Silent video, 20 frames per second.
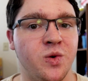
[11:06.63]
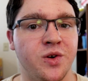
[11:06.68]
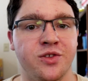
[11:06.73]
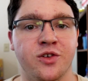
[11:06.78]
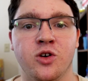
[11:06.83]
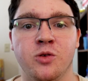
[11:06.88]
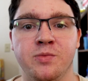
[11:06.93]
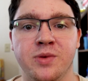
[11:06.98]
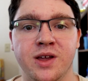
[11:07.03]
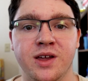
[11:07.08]

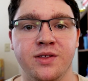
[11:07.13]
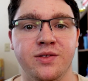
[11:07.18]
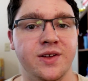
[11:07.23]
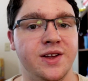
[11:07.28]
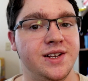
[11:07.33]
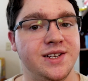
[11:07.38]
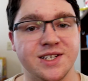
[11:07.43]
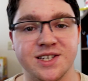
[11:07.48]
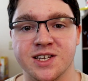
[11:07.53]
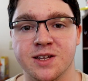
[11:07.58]
whether it be
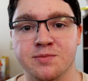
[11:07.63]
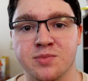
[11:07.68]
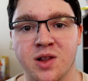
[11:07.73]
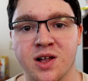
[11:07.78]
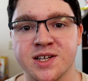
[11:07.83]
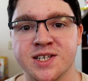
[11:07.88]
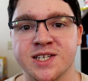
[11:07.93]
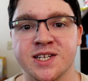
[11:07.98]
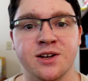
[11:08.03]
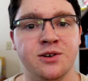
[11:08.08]
the Disney
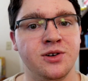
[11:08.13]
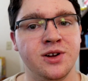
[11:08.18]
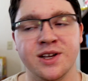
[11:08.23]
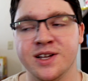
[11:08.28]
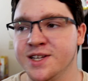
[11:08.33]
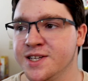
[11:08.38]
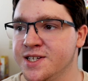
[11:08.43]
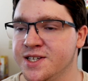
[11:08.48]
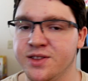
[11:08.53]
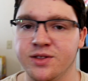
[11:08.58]
Plus
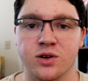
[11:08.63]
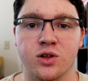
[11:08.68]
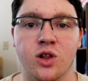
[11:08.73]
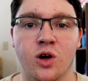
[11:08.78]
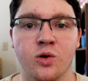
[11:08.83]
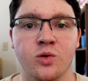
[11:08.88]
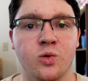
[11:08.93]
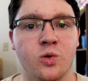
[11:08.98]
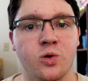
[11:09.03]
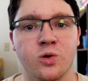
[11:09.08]
series, the
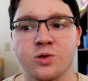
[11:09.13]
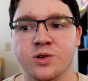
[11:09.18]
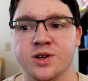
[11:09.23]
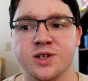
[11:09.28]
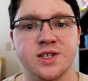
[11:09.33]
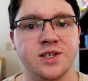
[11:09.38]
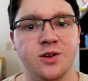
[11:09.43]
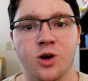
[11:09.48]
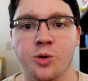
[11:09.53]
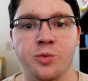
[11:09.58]
Clone
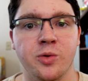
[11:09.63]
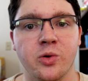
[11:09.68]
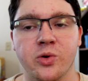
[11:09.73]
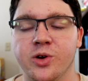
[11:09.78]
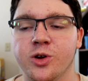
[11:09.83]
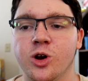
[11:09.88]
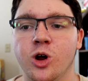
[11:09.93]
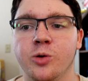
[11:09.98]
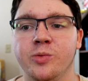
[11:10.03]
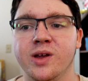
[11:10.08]
Wars, the Obi-Wan
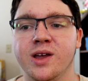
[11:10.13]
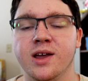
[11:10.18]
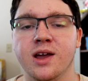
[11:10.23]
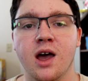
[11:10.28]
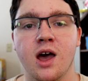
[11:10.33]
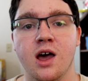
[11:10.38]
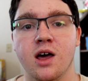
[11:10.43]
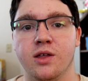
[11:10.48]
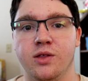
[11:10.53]
Kenobi,